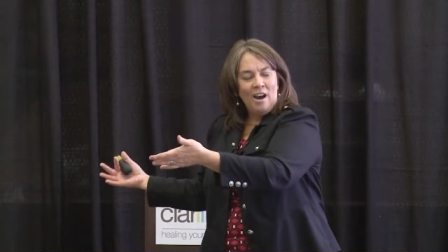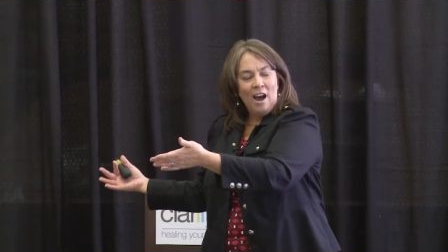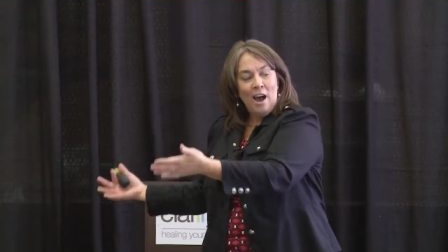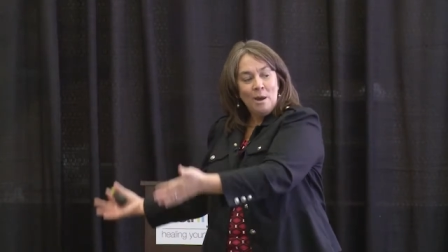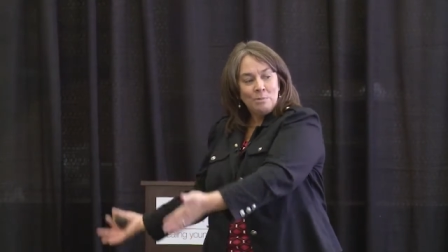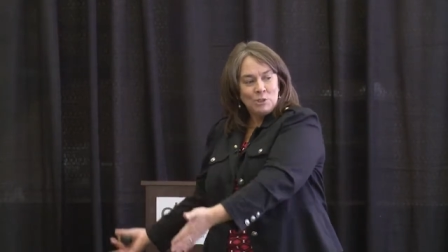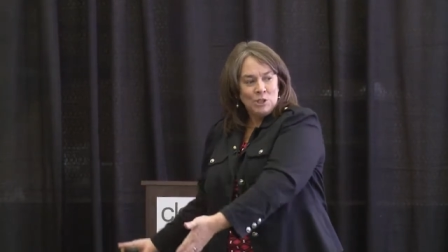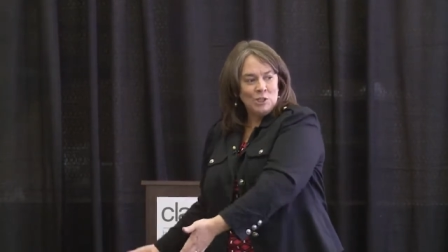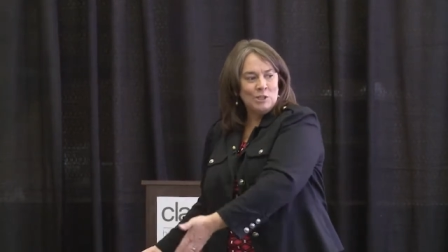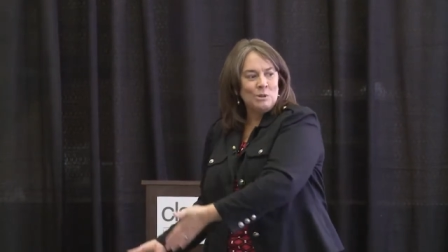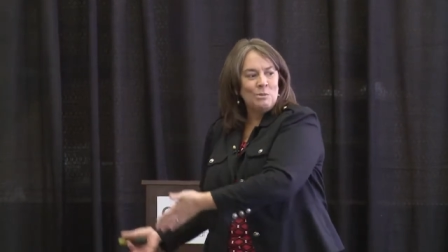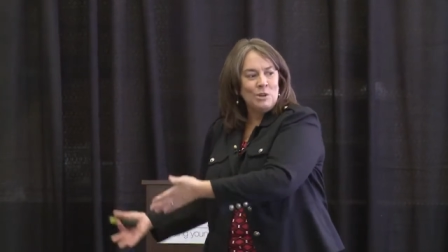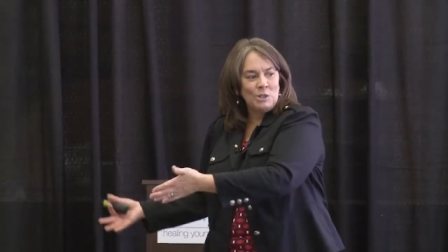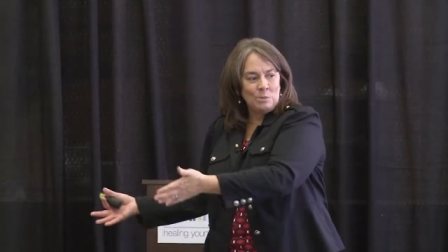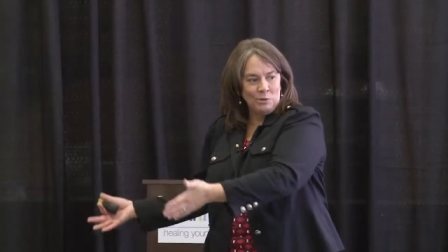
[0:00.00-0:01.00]
options
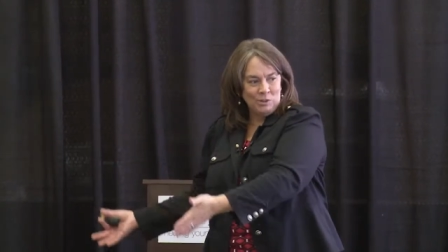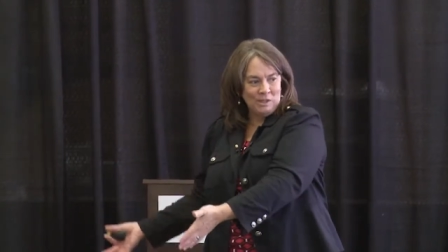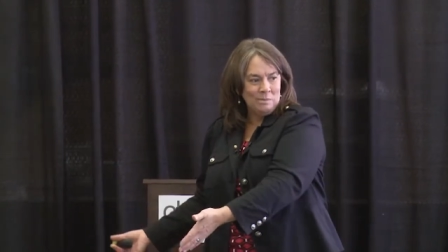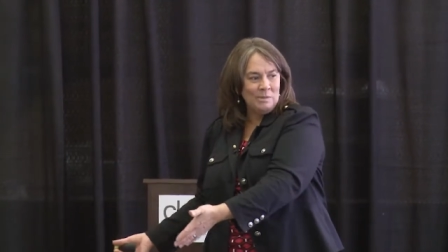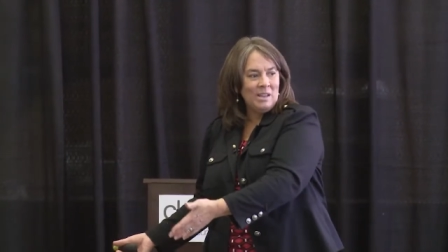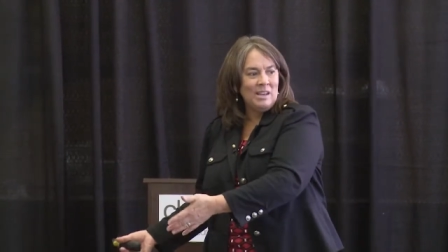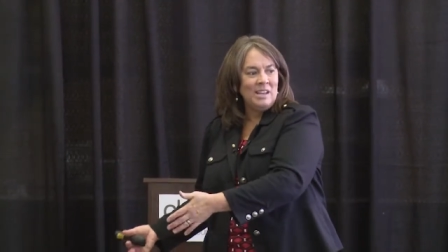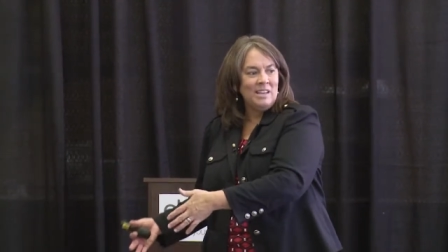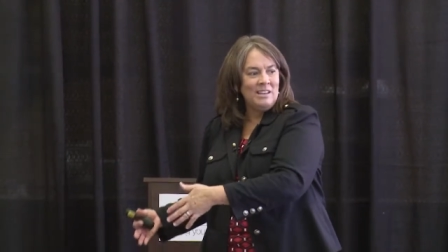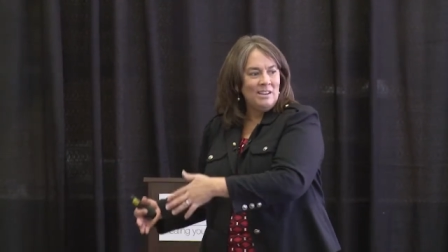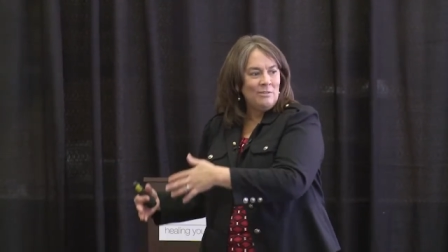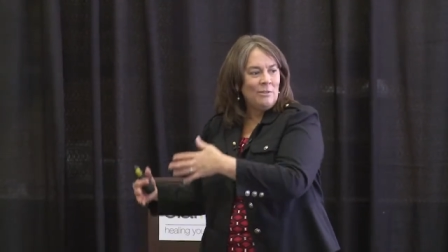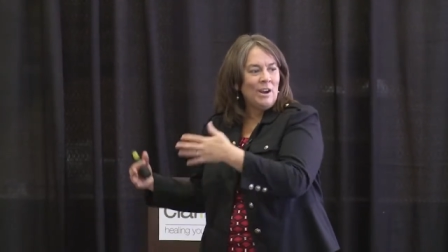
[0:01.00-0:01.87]
are much more limited,